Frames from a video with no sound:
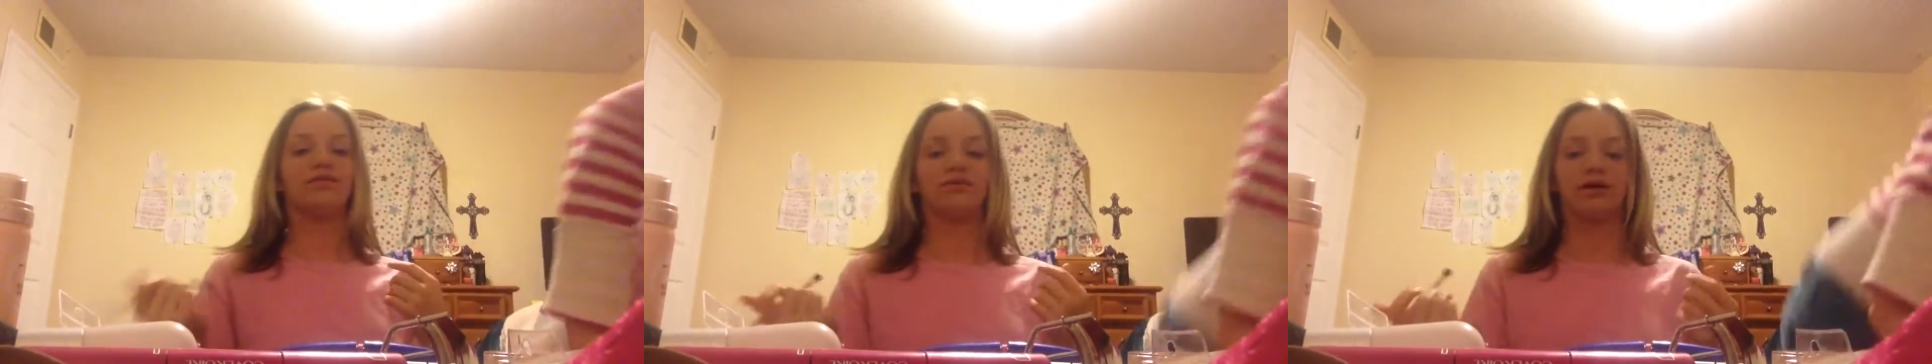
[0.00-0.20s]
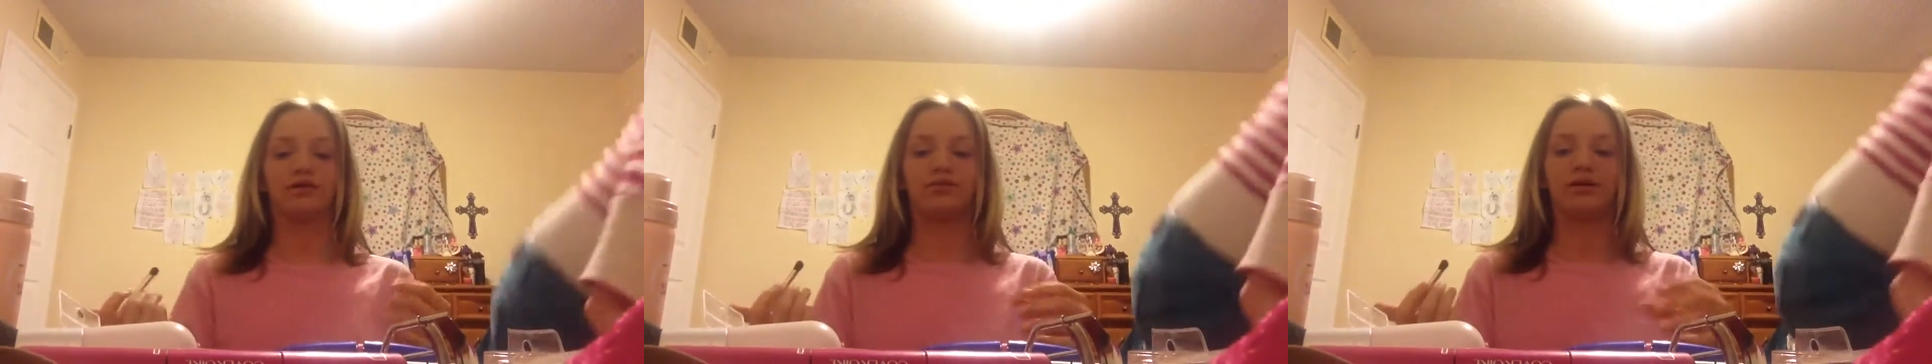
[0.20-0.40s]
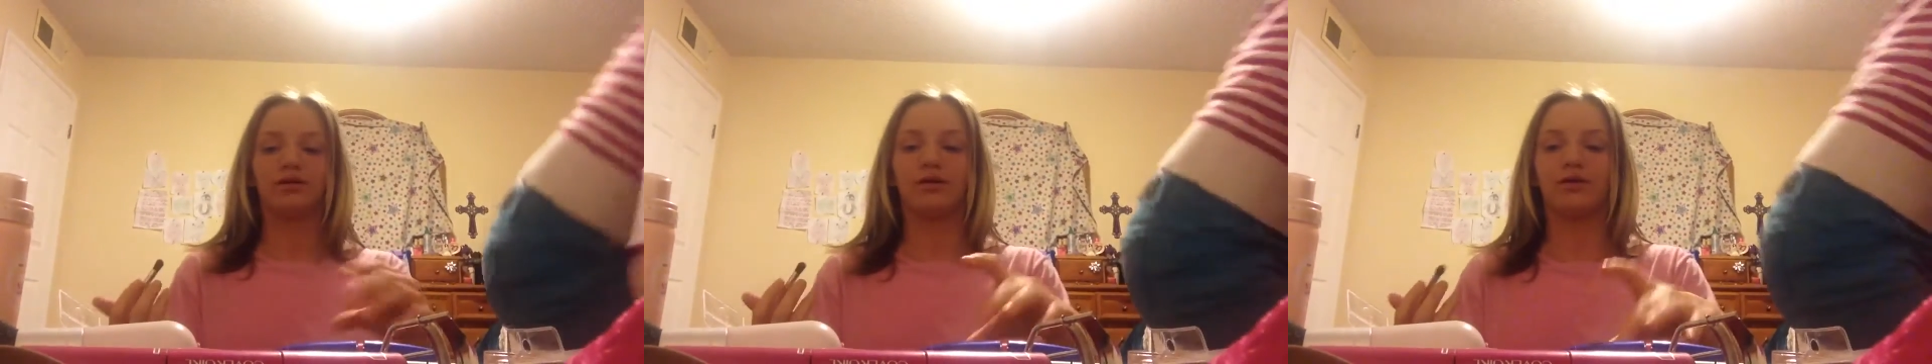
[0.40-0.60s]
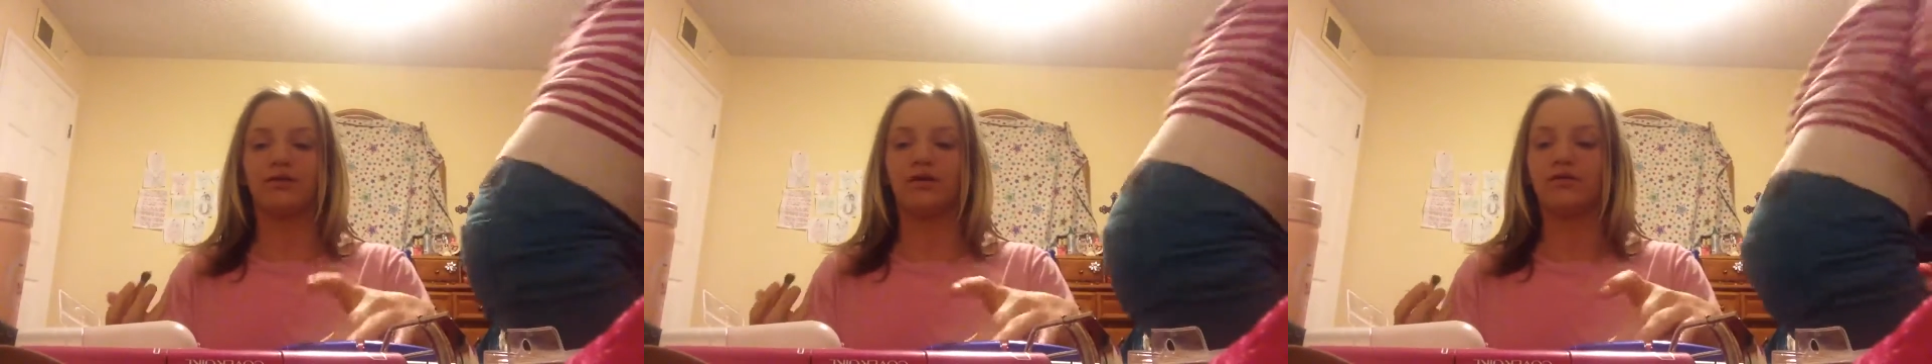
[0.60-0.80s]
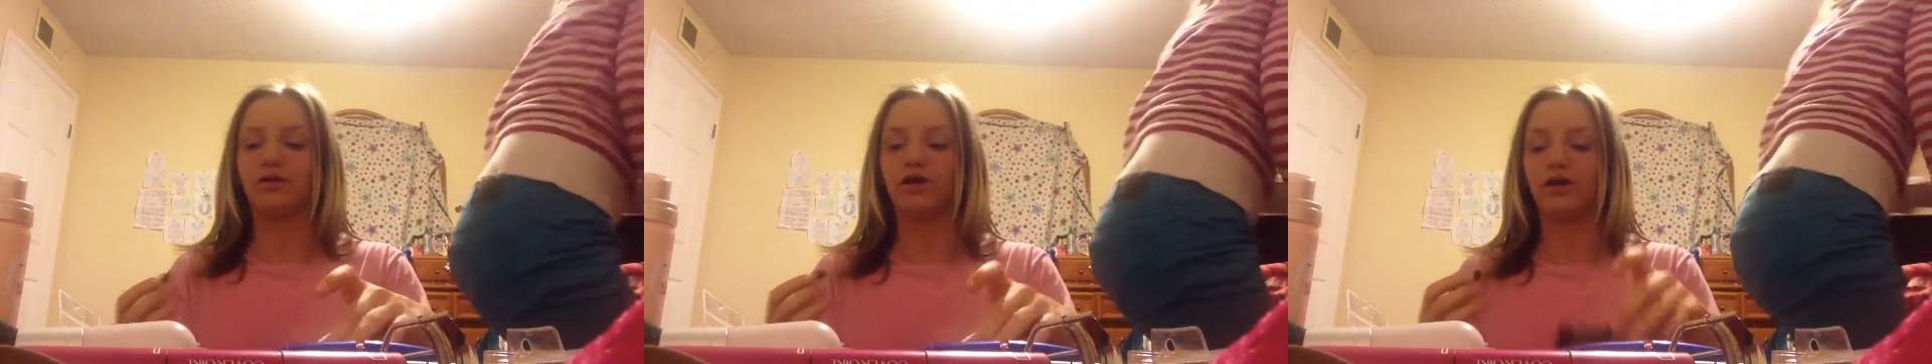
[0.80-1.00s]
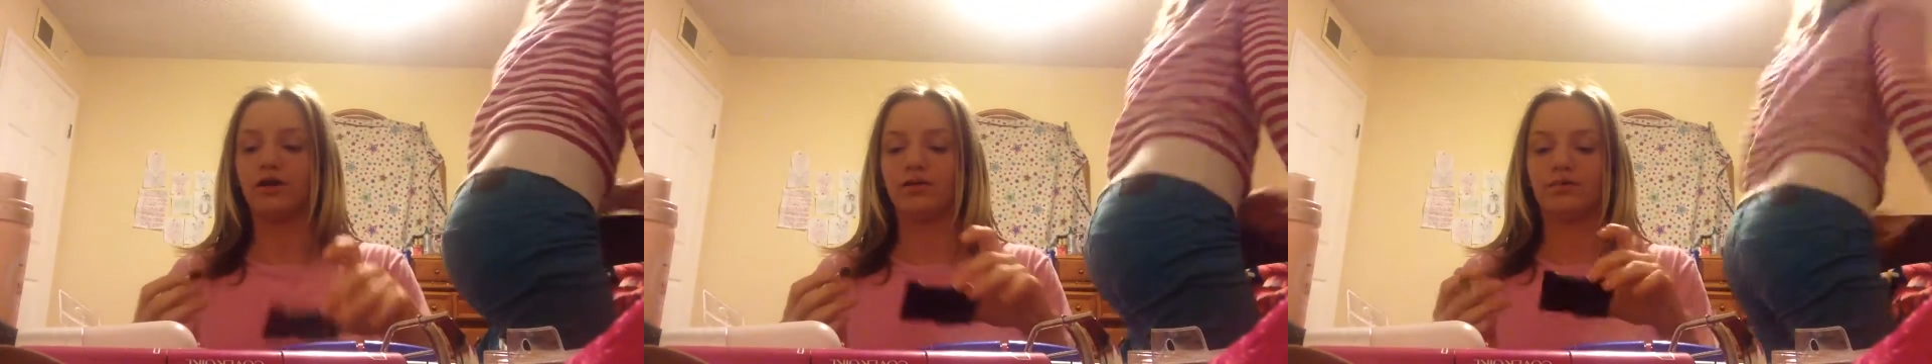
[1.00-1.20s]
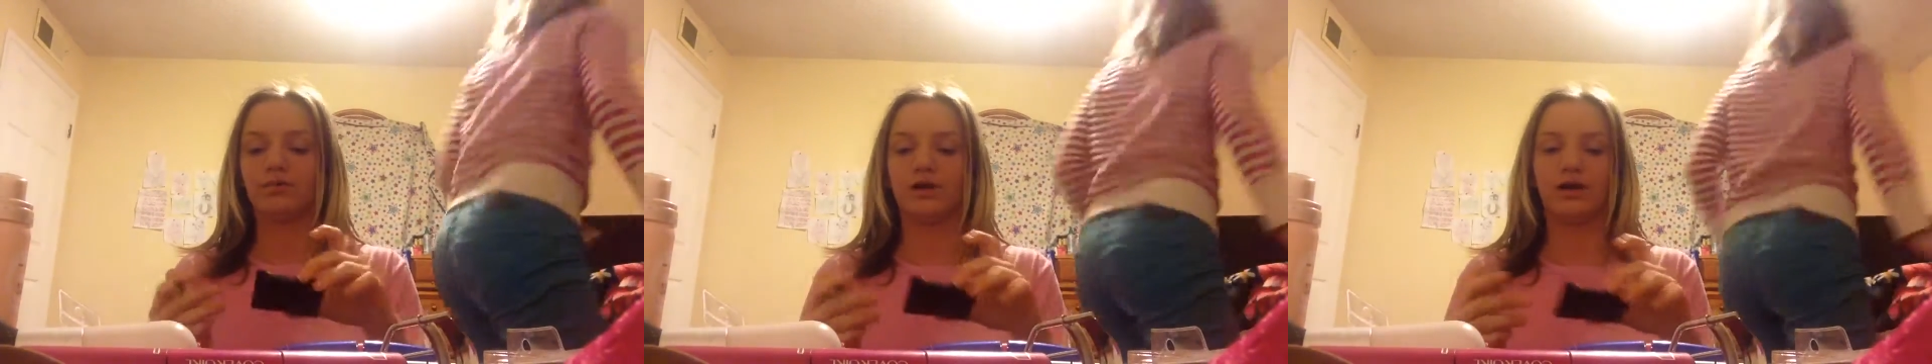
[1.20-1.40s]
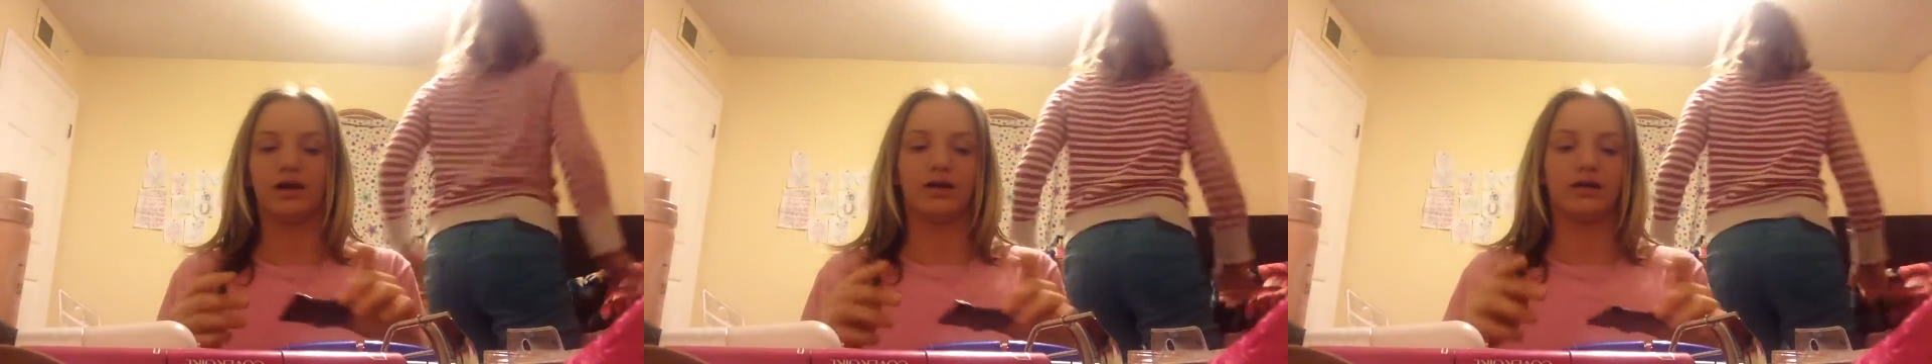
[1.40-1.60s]
red one, my red one?
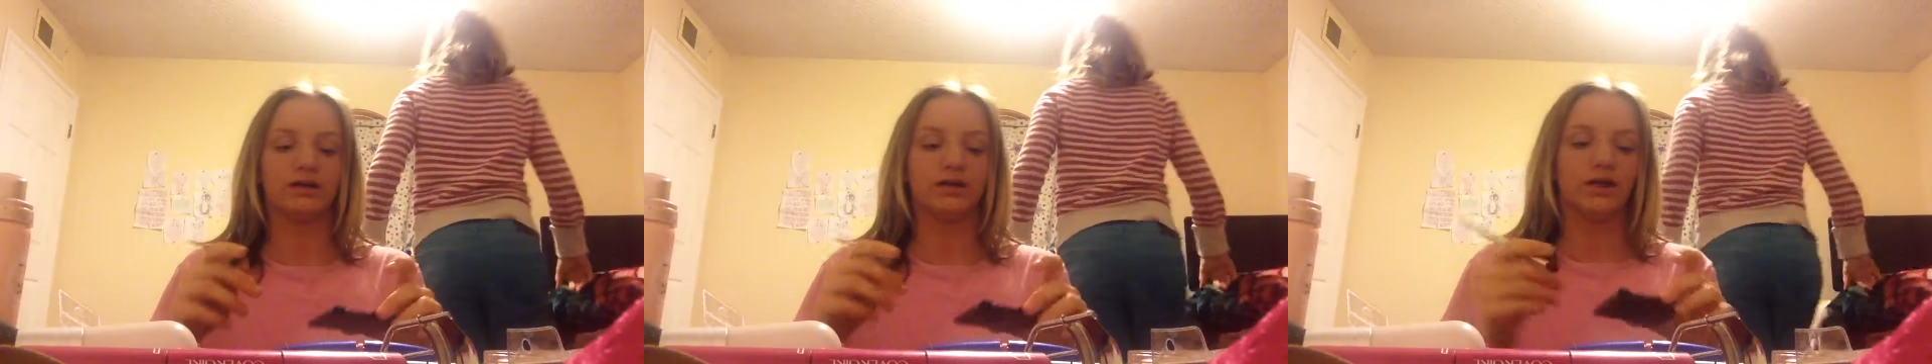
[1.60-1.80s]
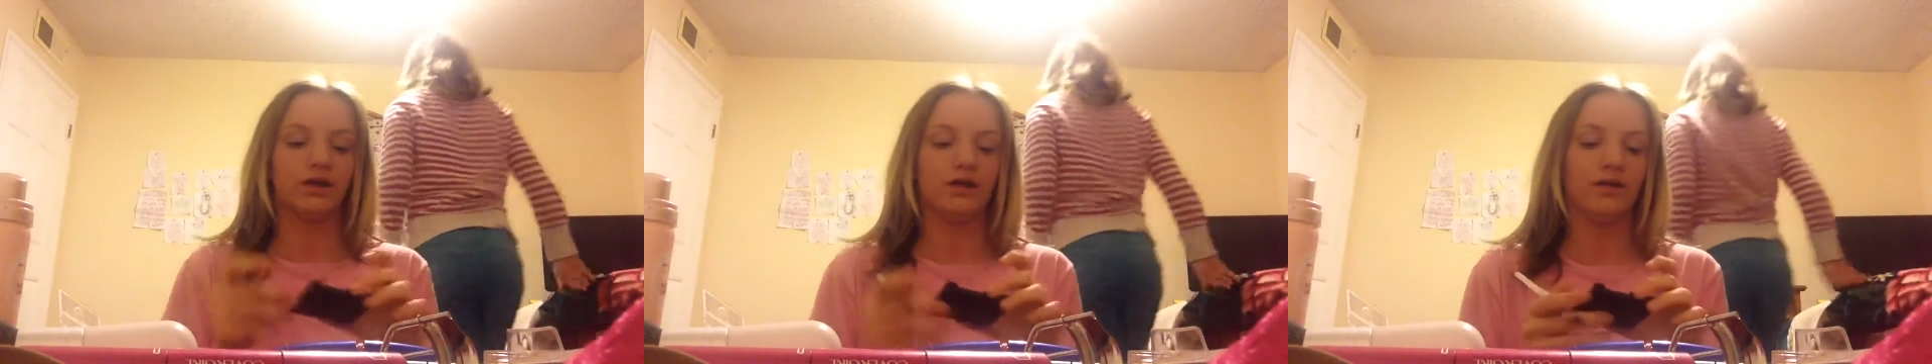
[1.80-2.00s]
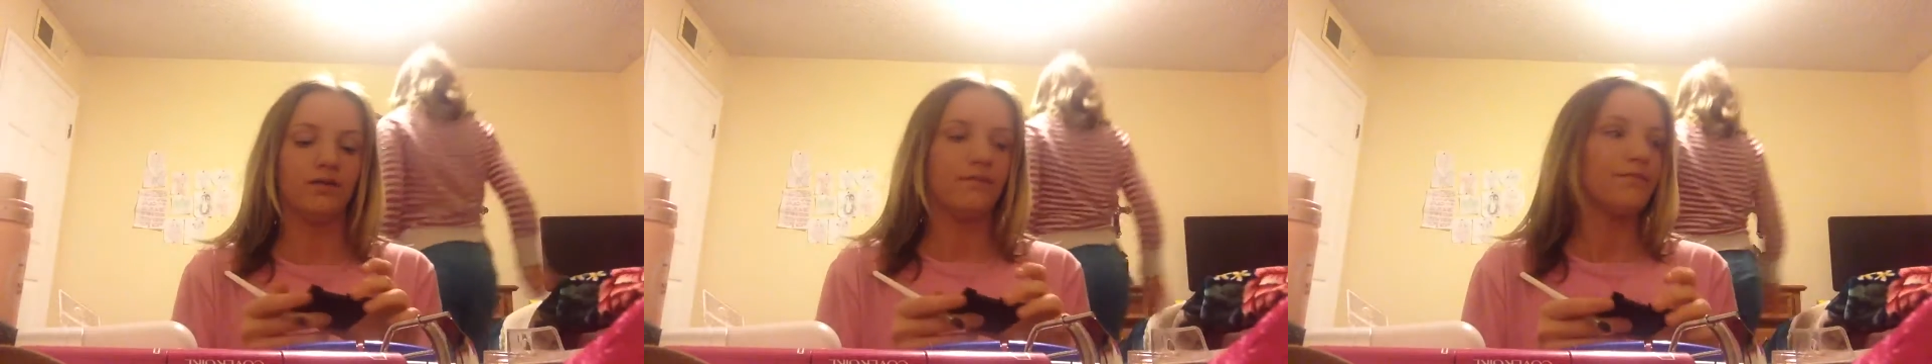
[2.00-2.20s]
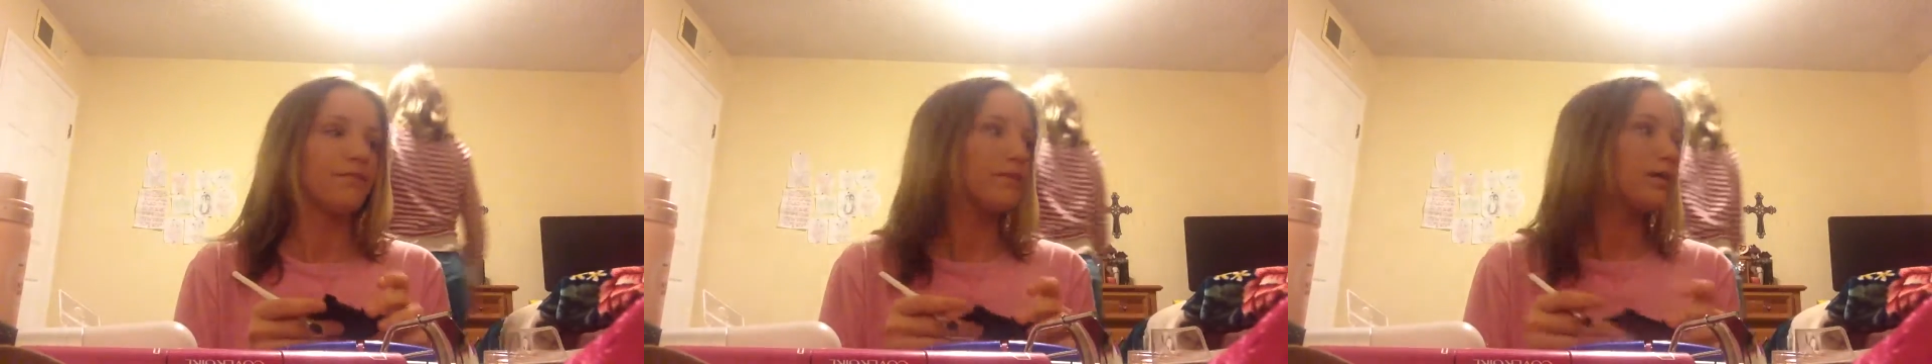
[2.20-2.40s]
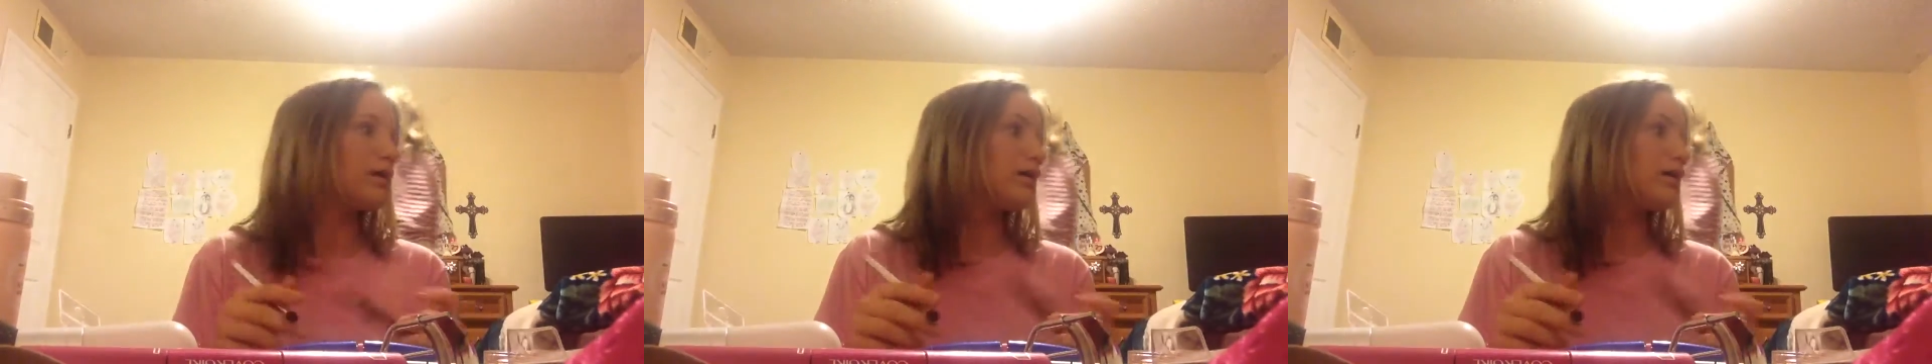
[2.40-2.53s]
Because. Your